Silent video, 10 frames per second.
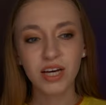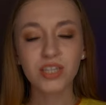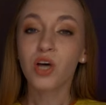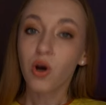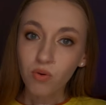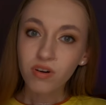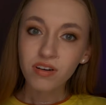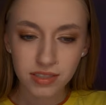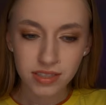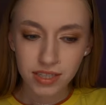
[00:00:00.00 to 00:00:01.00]
So,
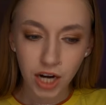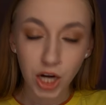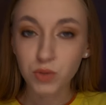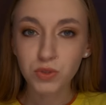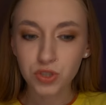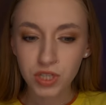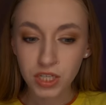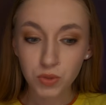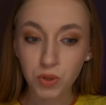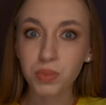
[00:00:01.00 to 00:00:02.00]
are you
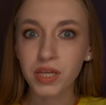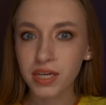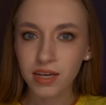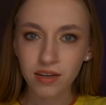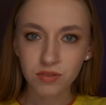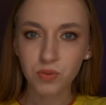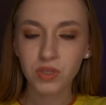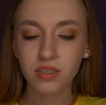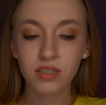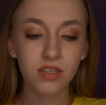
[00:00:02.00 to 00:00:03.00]
intrigued? Do You want to play now? You want
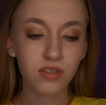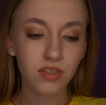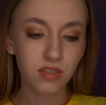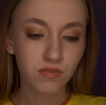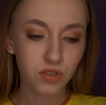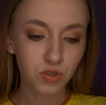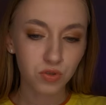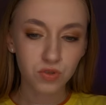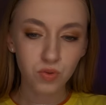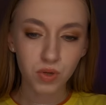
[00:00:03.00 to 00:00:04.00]
to hear the official
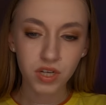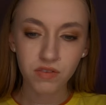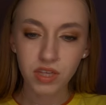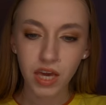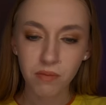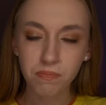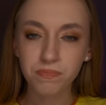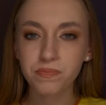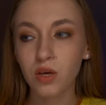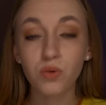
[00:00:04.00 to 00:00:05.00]
story of the game?
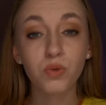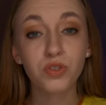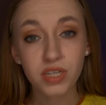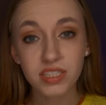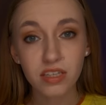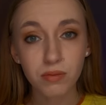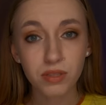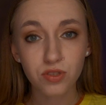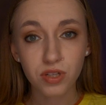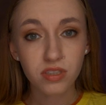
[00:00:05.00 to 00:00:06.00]
What do you guys think
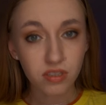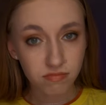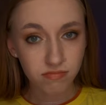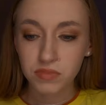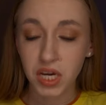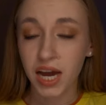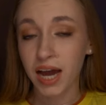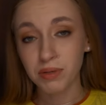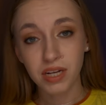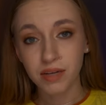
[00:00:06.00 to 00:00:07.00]
about the trailer?
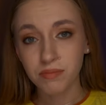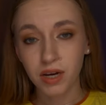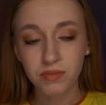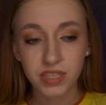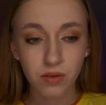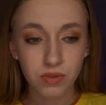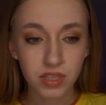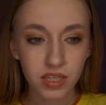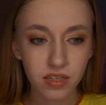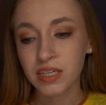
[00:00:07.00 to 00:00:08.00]
I mean, I'm, I'm down with
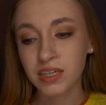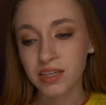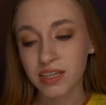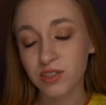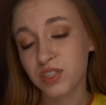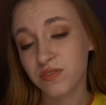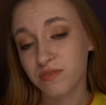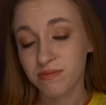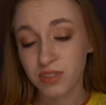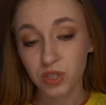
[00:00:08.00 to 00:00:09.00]
it. It looks
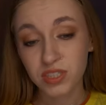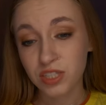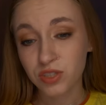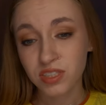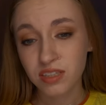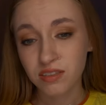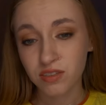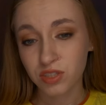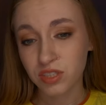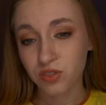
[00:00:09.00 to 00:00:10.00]
it looks interesting, it
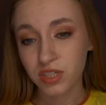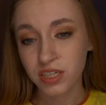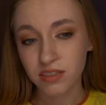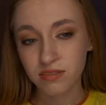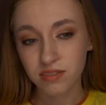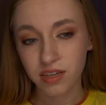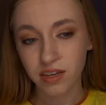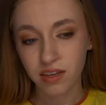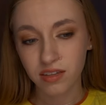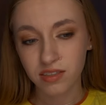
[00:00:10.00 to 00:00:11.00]
looks intriguing,
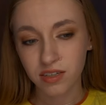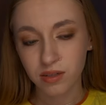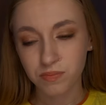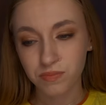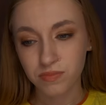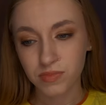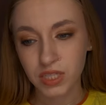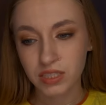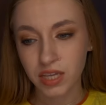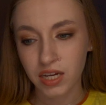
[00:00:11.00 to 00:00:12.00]
and um,
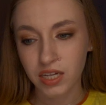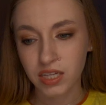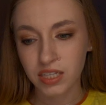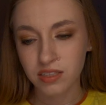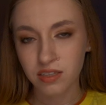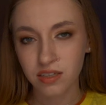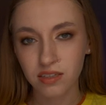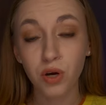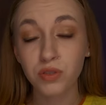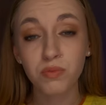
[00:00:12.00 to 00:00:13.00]
excited to get to
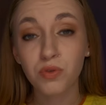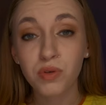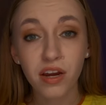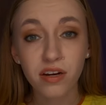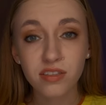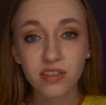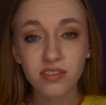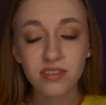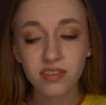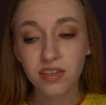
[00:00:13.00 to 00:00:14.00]
know some new
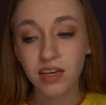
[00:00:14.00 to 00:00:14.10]
characters.